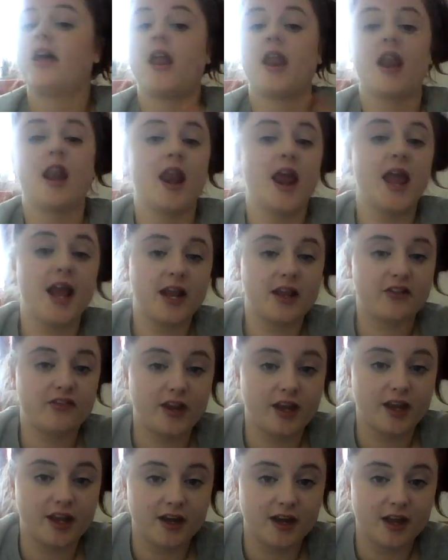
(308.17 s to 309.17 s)
Next
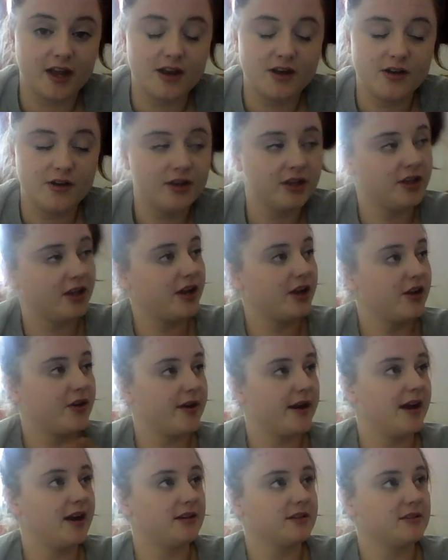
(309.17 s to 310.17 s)
thing you know, you
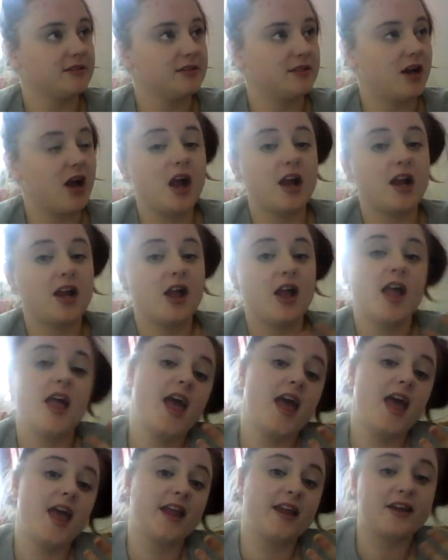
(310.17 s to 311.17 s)
hear,
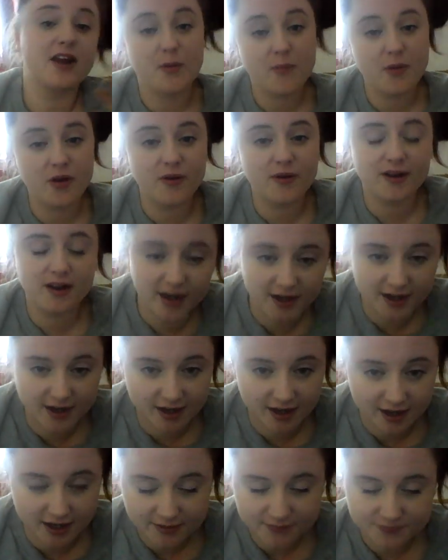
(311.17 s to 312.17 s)
hey, can I borrow a
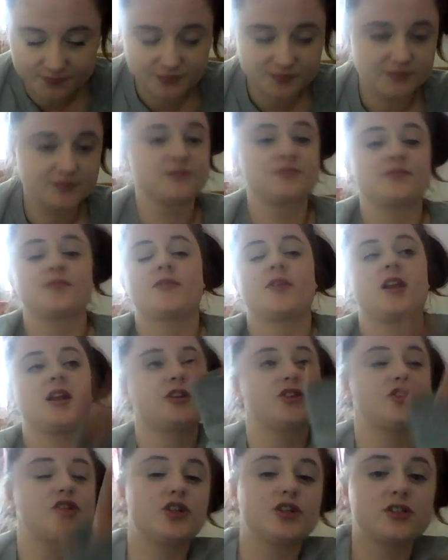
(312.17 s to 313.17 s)
lighter?
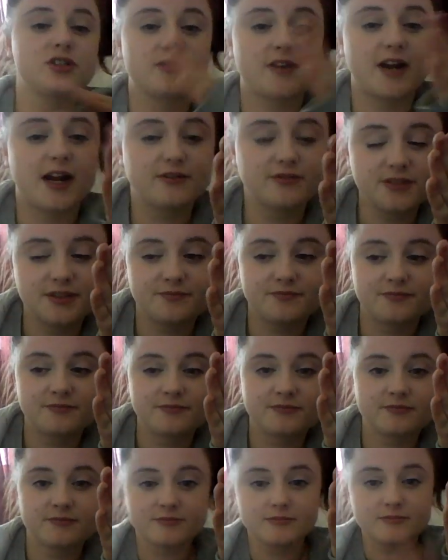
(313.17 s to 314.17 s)
Turns around,
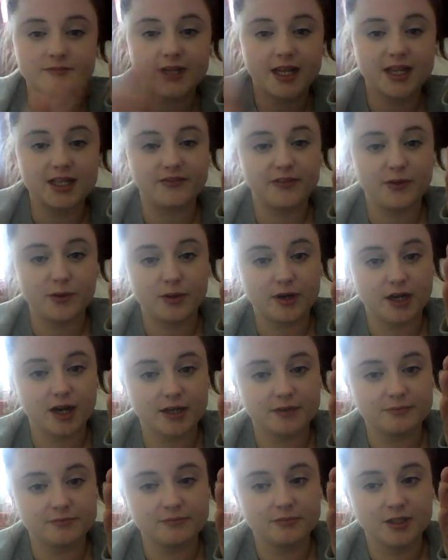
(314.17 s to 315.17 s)
it's filter
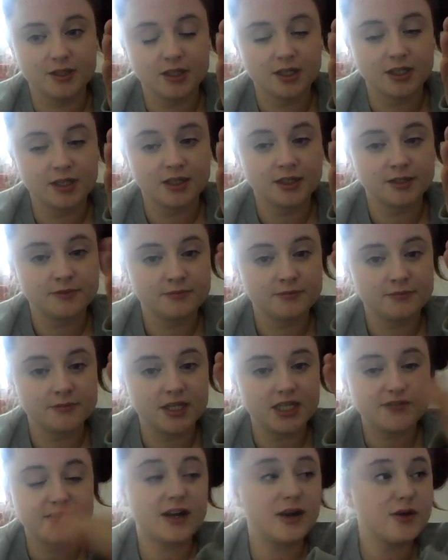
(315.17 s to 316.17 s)
guy.
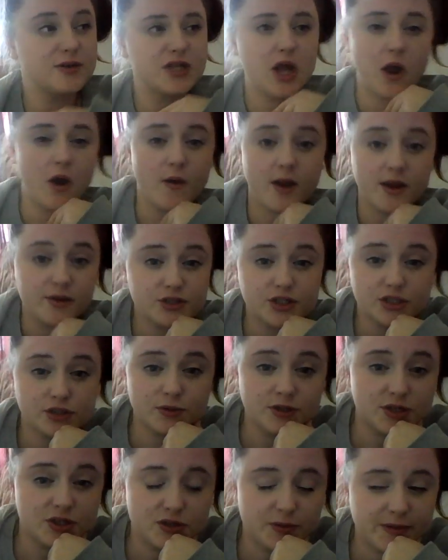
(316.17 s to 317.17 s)
Sorry, I was like, oh, I was just
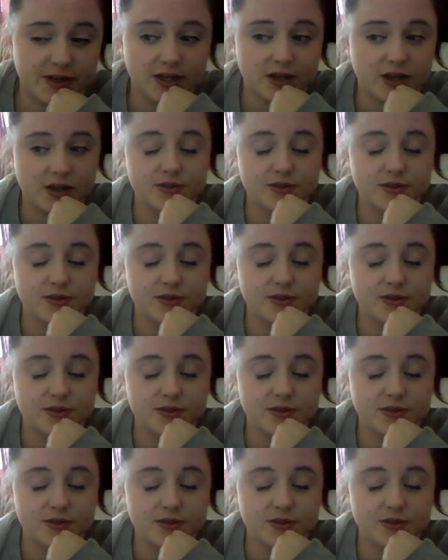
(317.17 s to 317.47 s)
talking to him a minute ago.